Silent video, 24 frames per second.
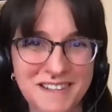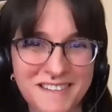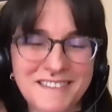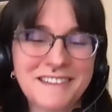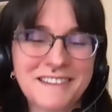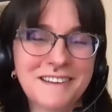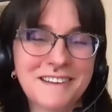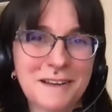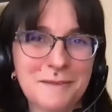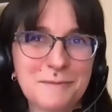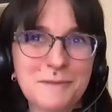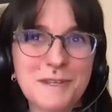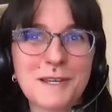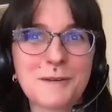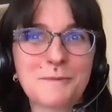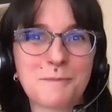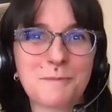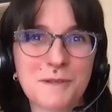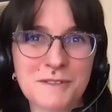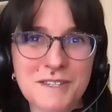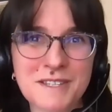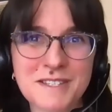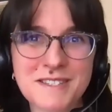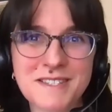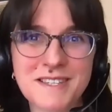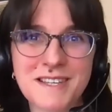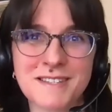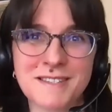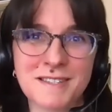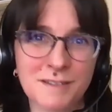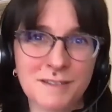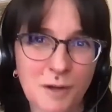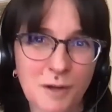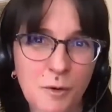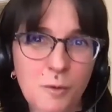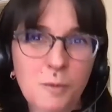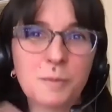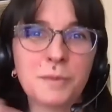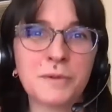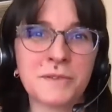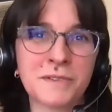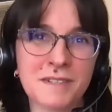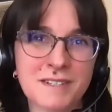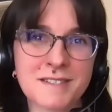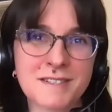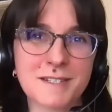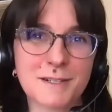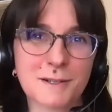I think I'm keeping this as an
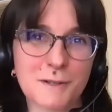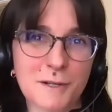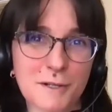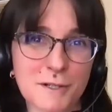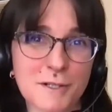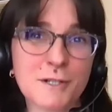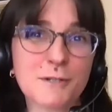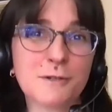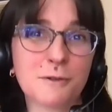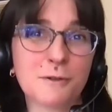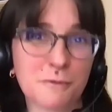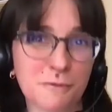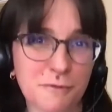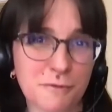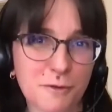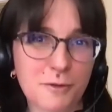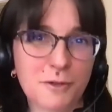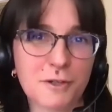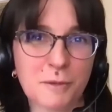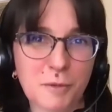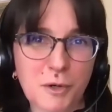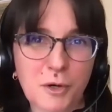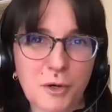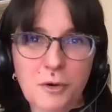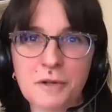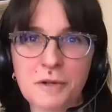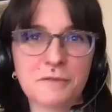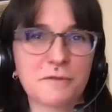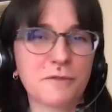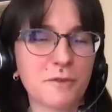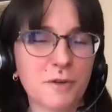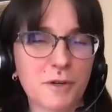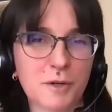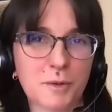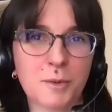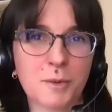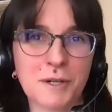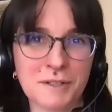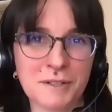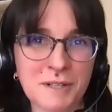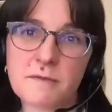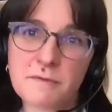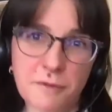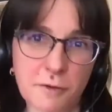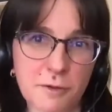open intellectual forum going forward.